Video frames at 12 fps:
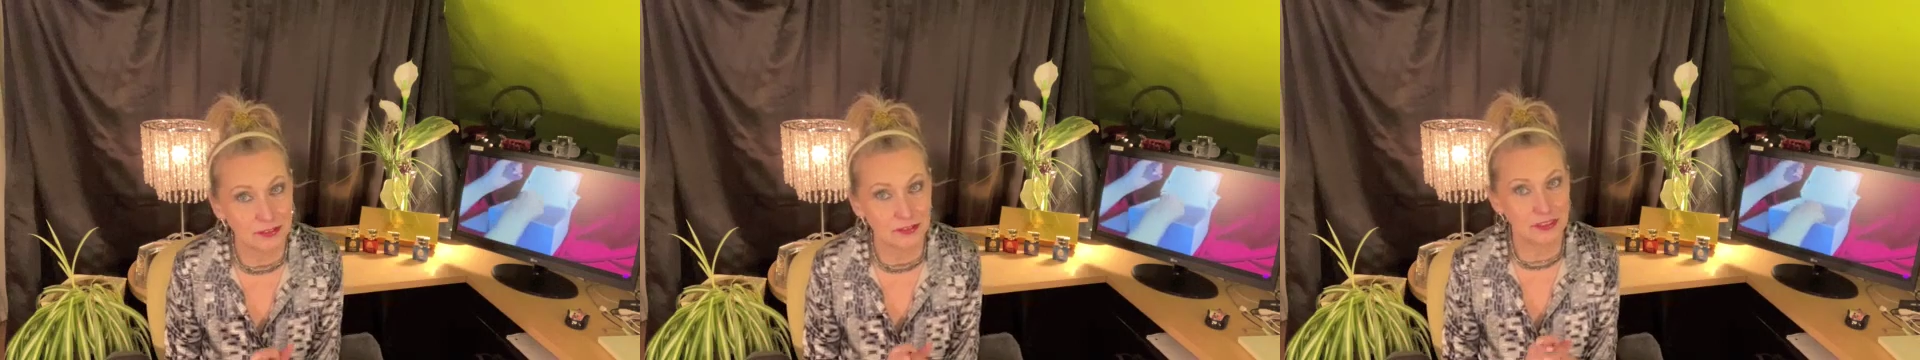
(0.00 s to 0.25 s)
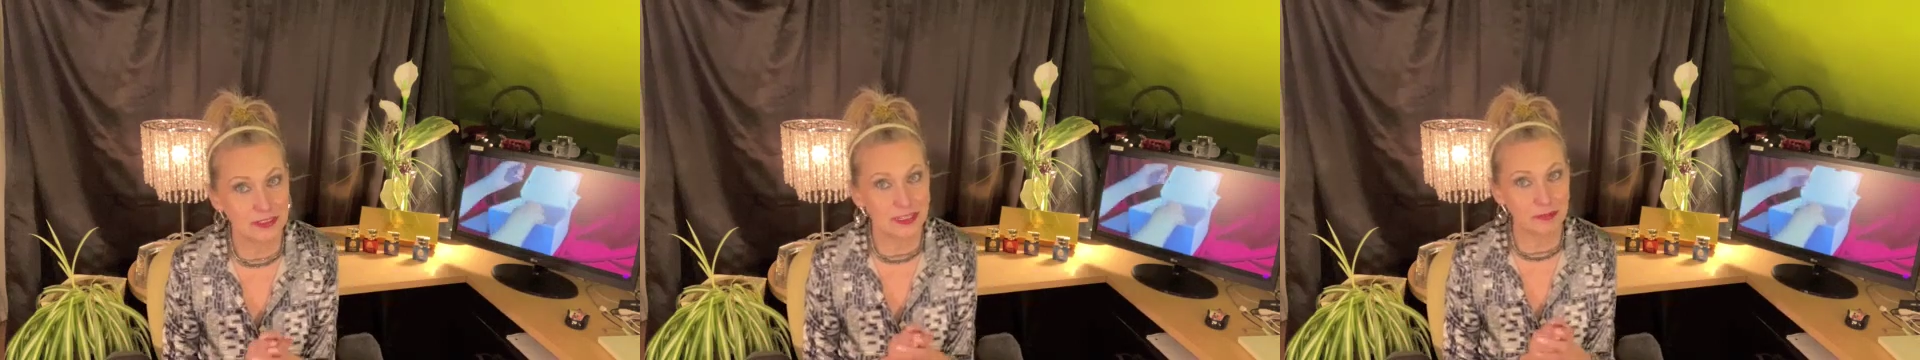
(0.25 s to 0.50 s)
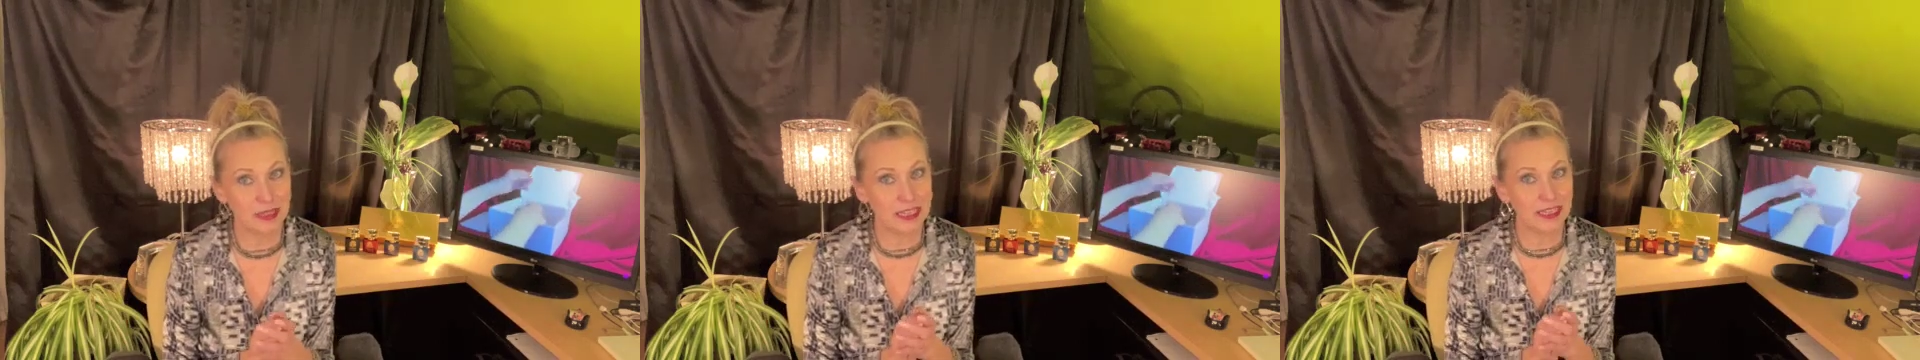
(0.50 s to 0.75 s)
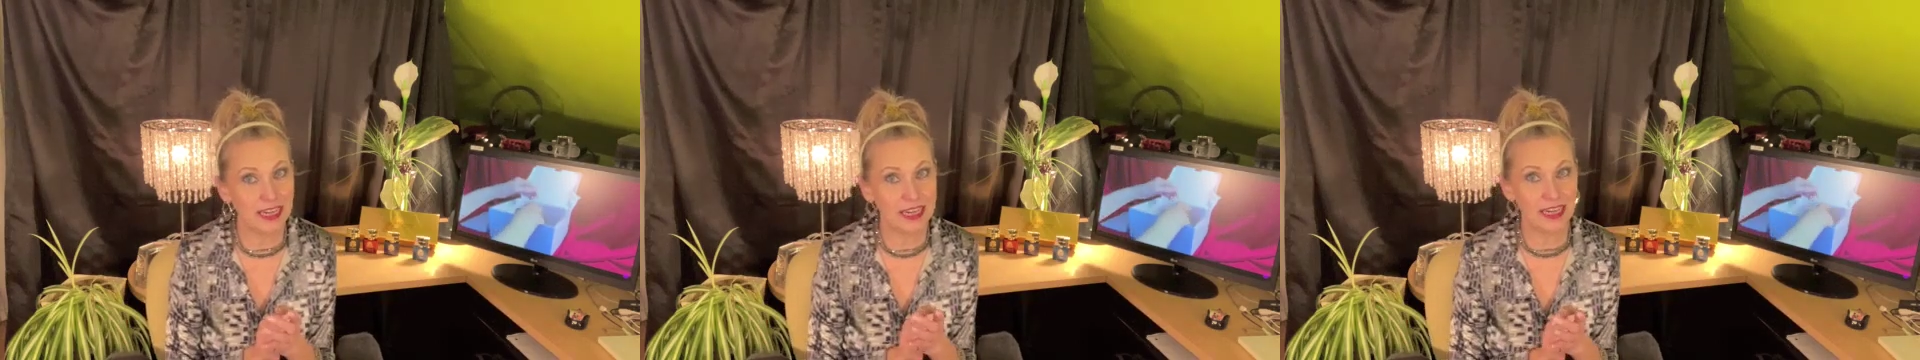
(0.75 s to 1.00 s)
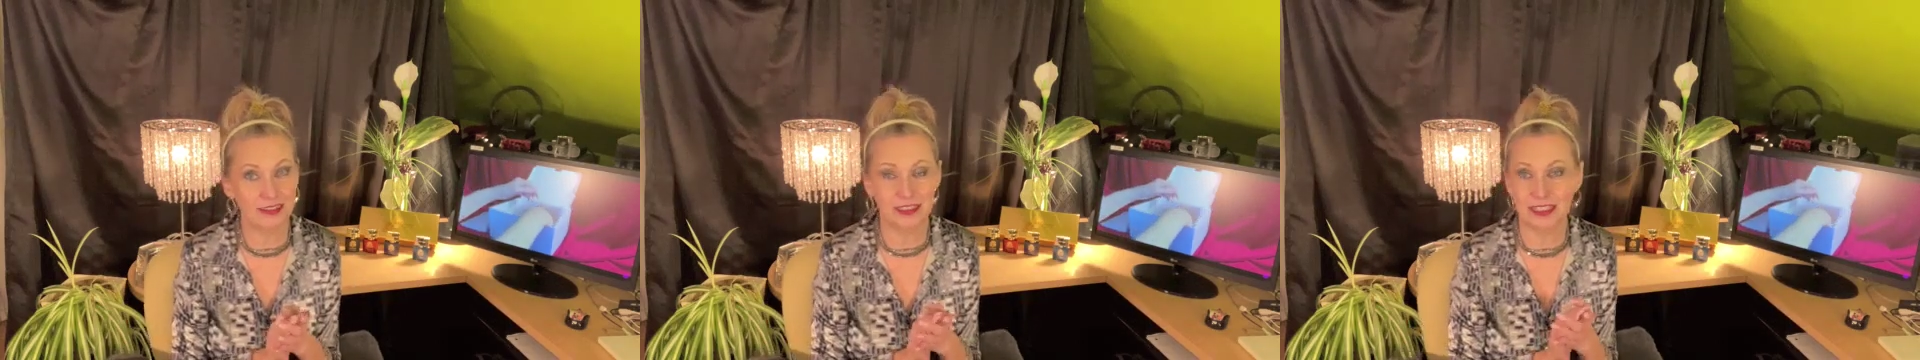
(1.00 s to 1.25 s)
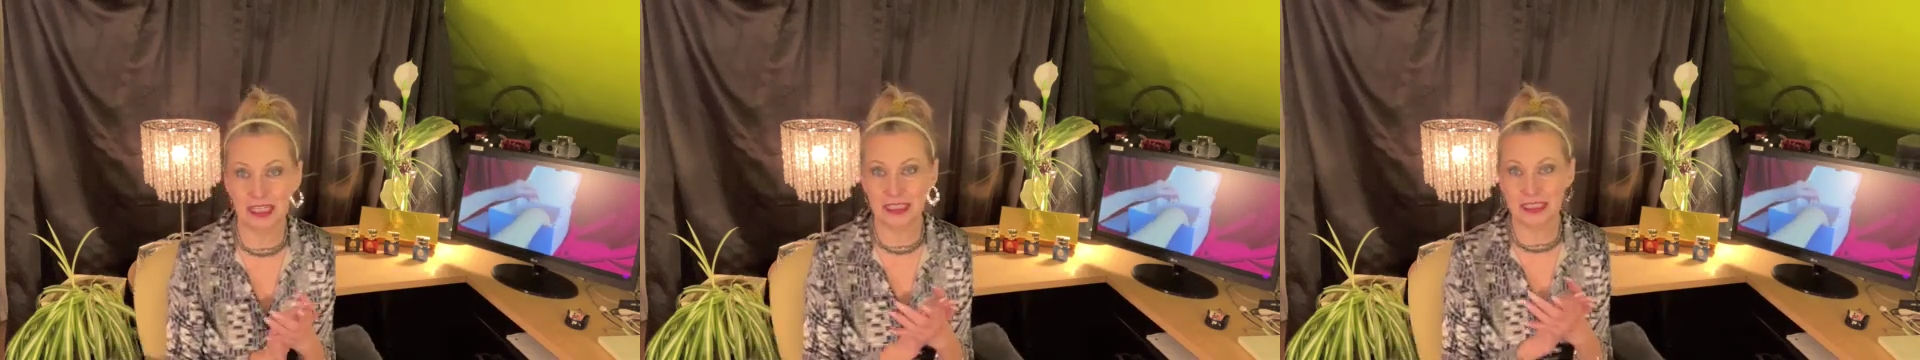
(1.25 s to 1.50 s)
visiting me again here at
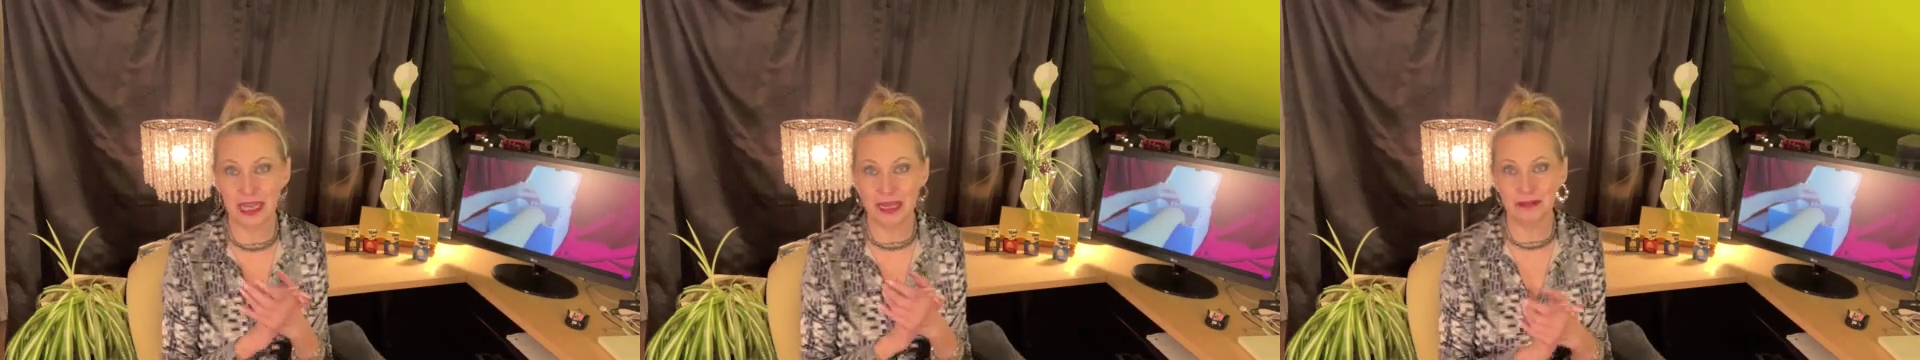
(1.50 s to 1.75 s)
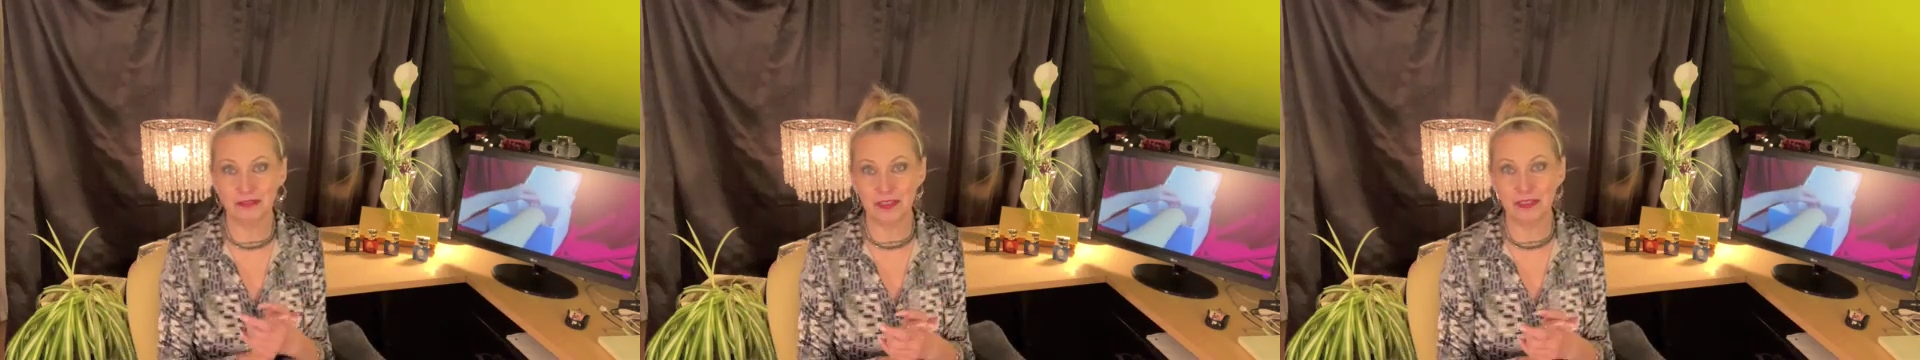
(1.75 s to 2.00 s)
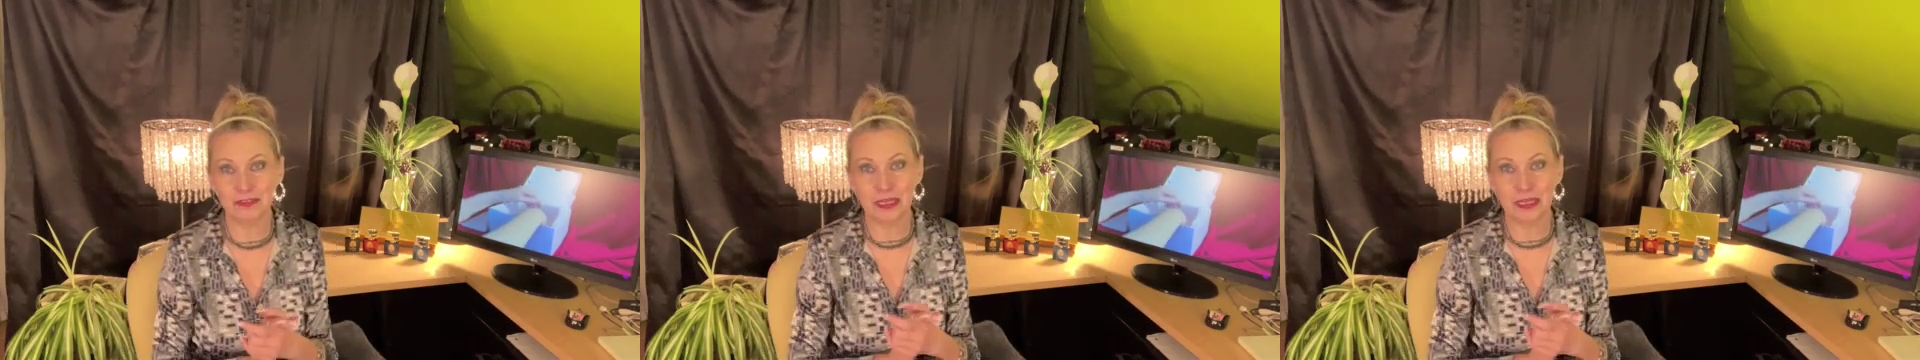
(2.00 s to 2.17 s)
Talk to the Hand Reviews.